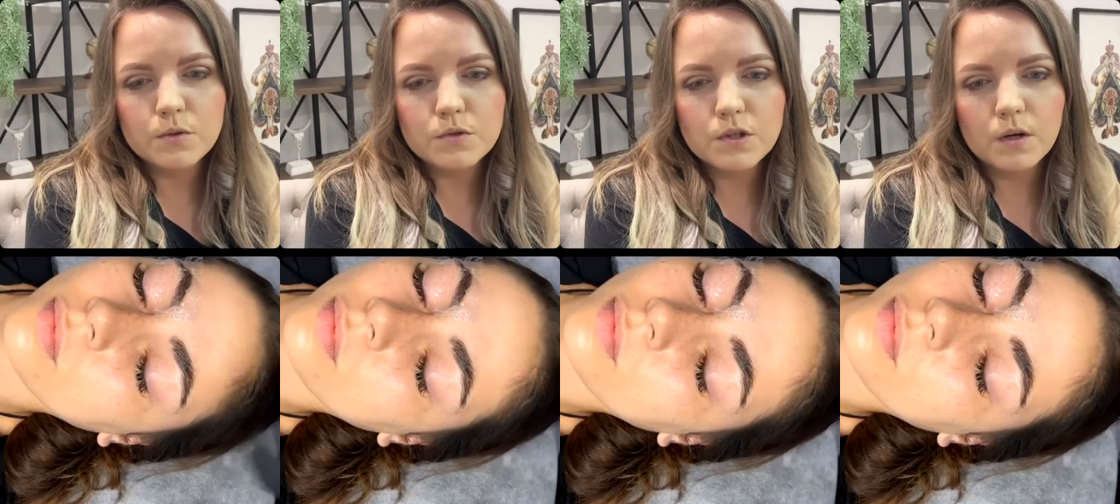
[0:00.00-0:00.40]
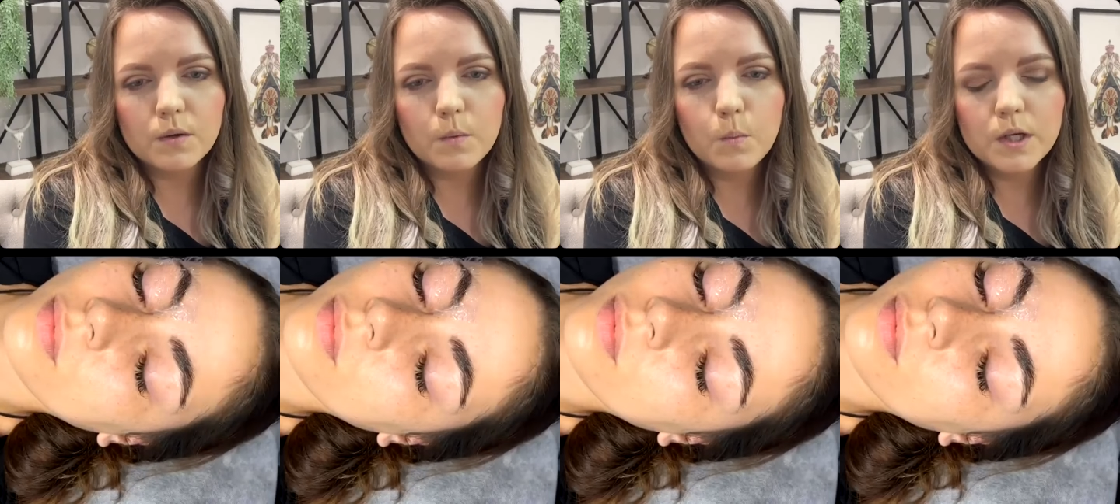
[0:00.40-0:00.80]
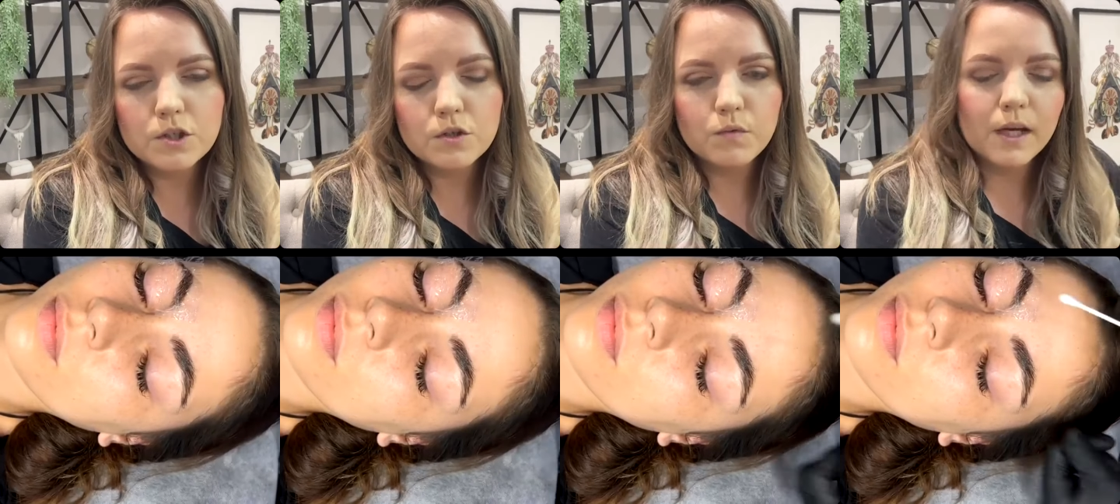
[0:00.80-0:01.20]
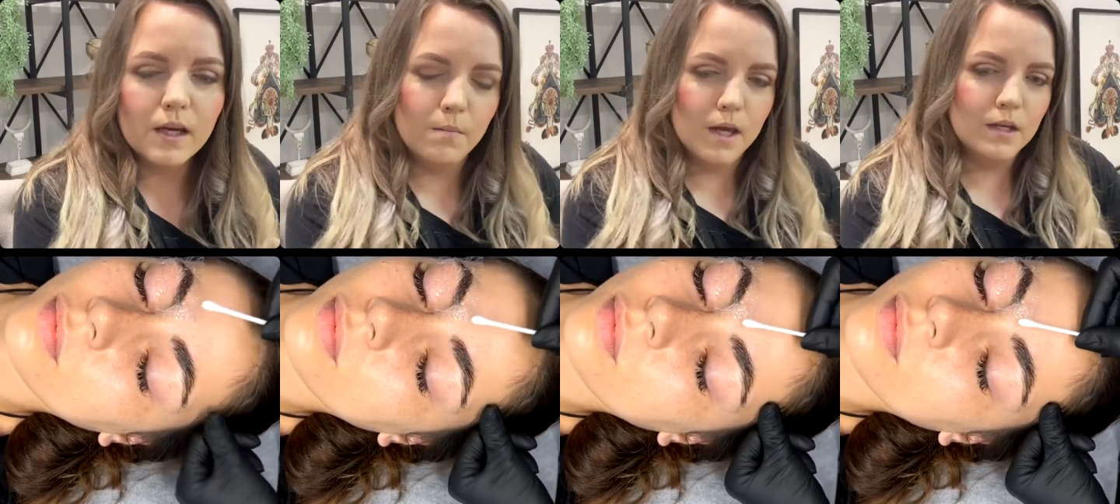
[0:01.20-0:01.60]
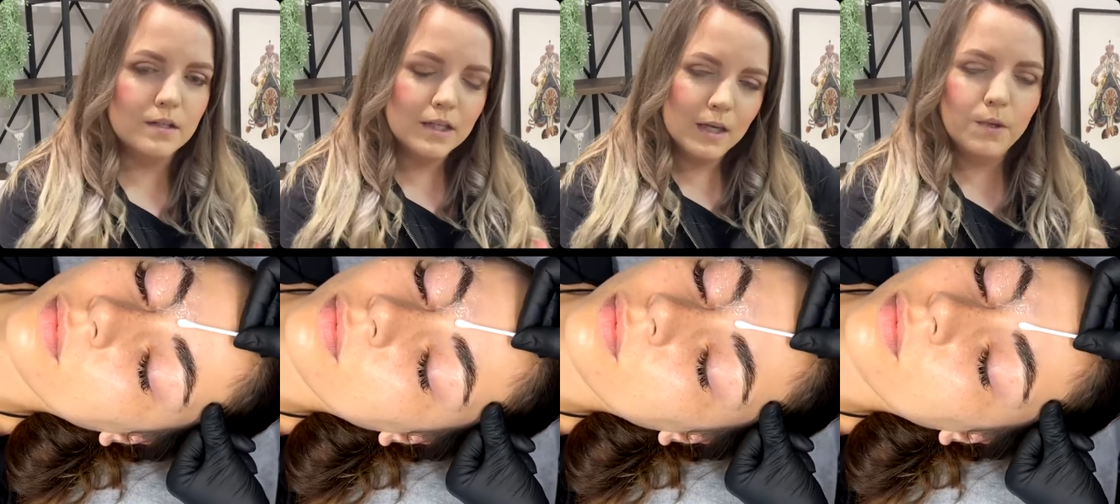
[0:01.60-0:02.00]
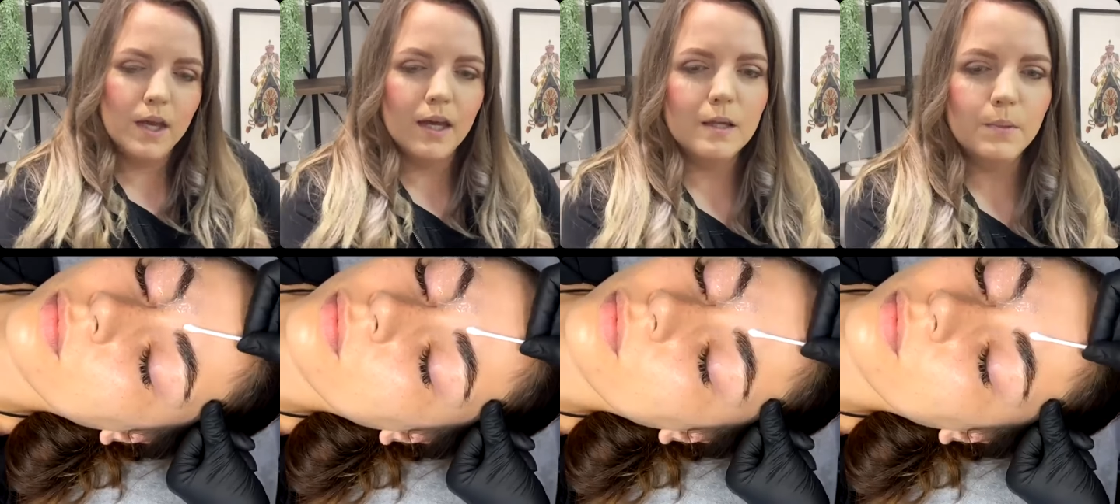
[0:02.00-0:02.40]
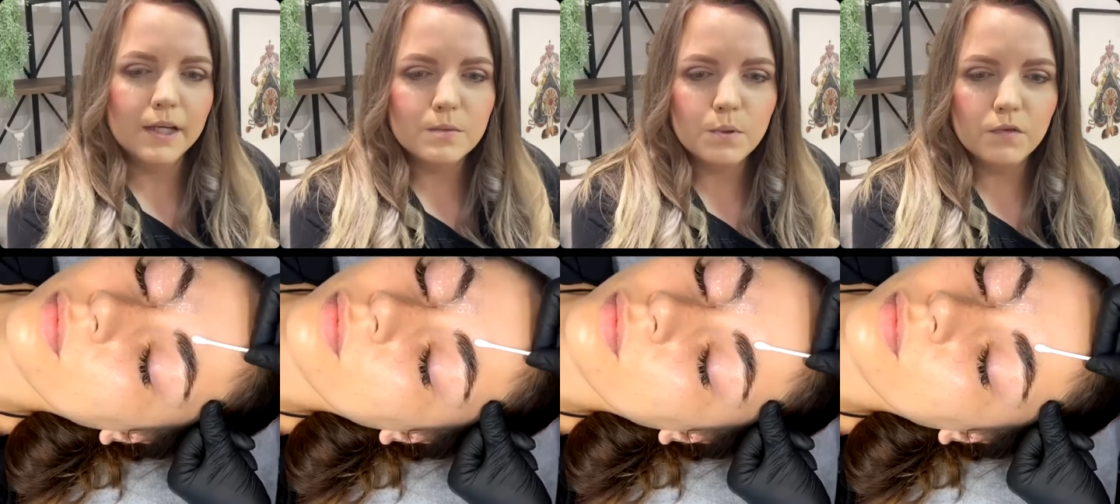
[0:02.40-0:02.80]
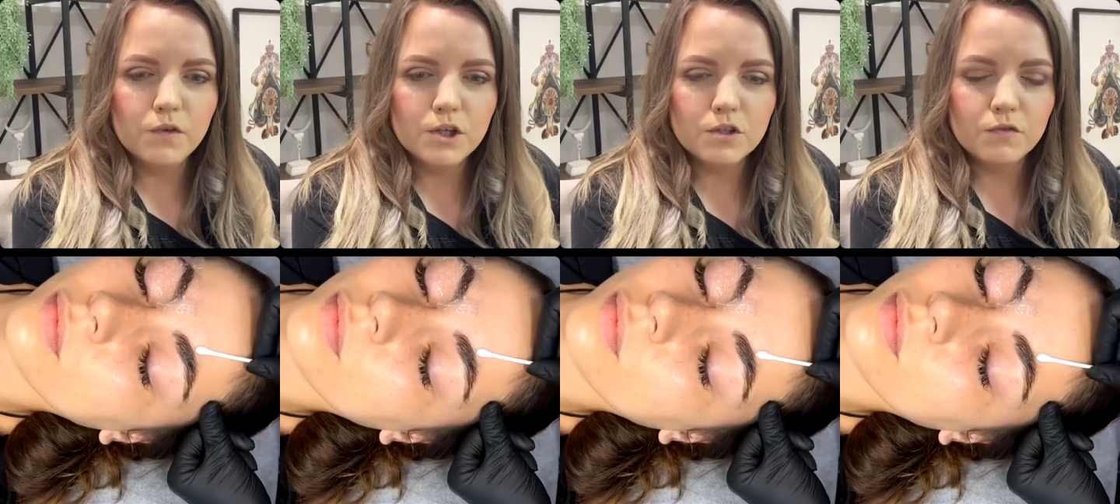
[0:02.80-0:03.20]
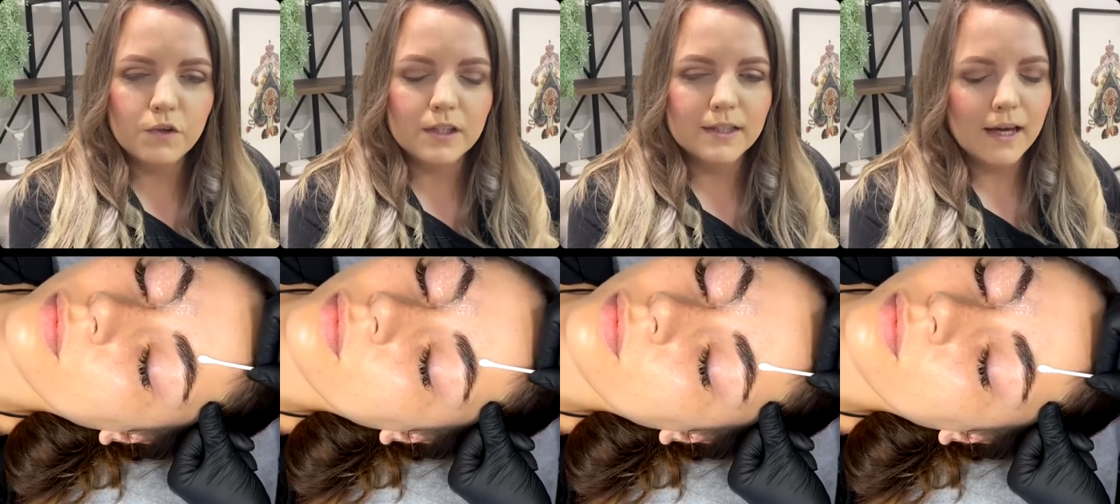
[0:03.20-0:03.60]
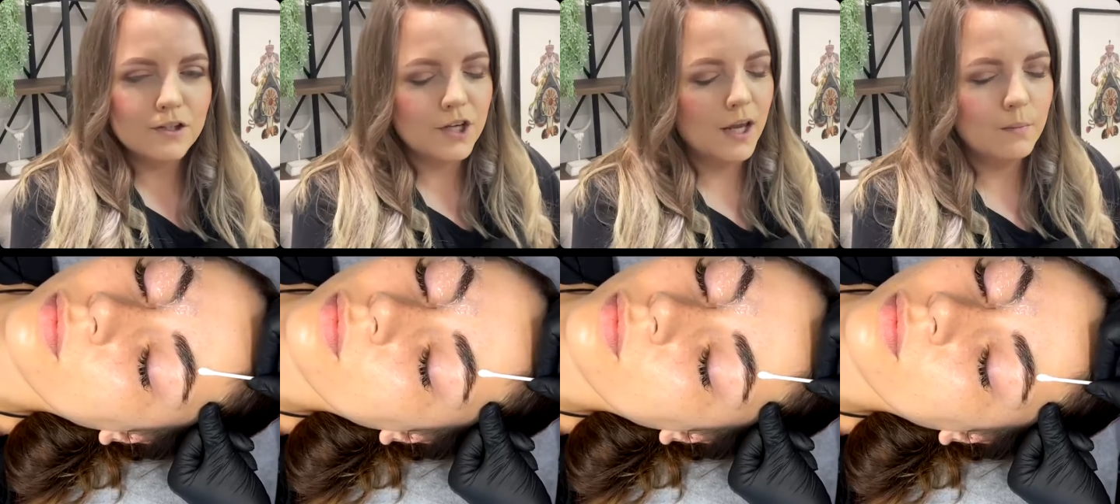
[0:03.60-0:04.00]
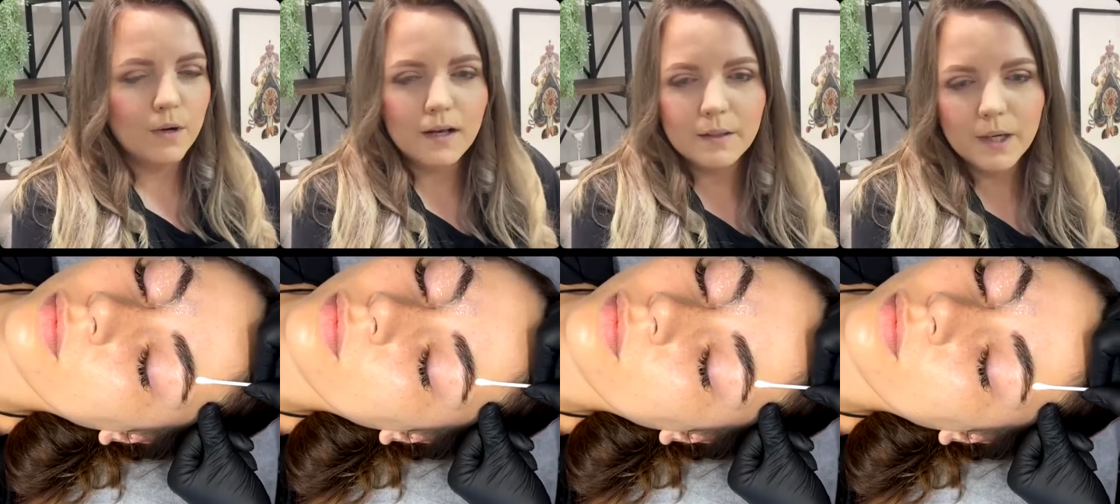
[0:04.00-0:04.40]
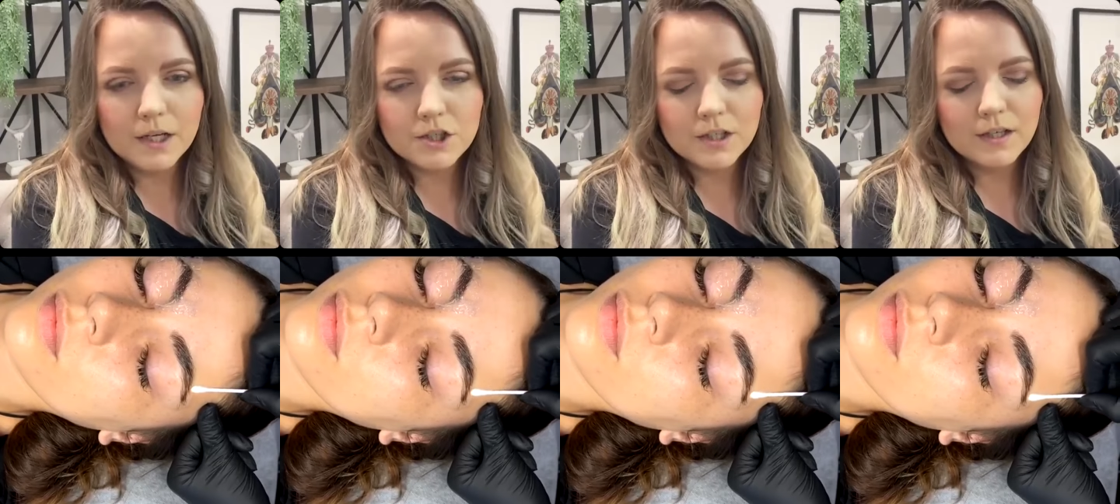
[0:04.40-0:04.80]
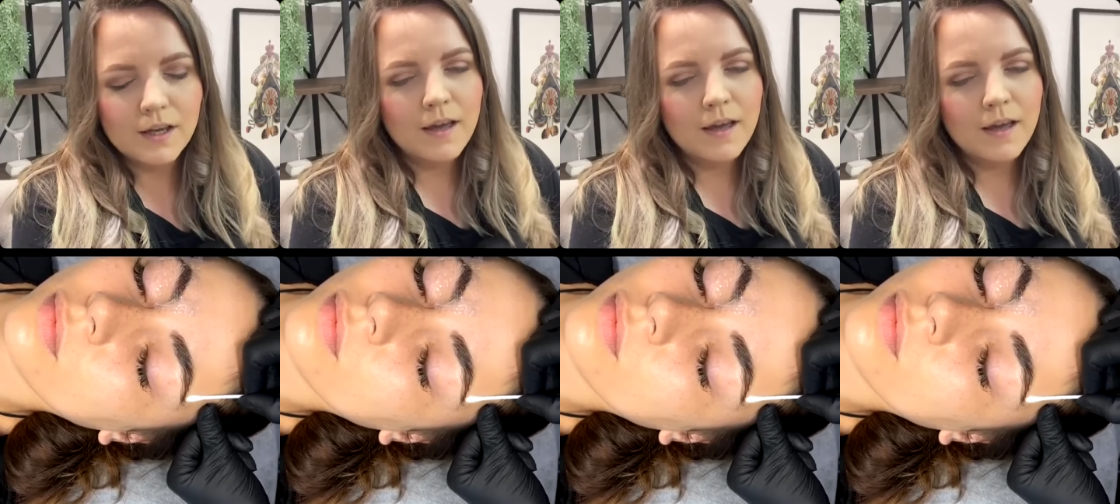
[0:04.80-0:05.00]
So we do recommend keeping your Elliplex Pro Fusion for your lash and brow lamination